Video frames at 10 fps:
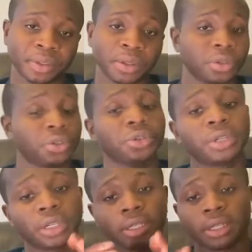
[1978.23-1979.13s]
So
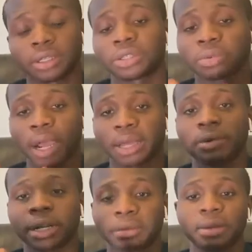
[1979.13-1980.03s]
this is why I
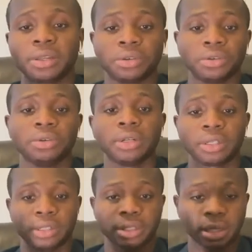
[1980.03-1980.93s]
recommend you do
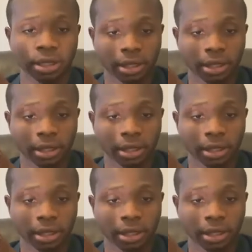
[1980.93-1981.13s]
this,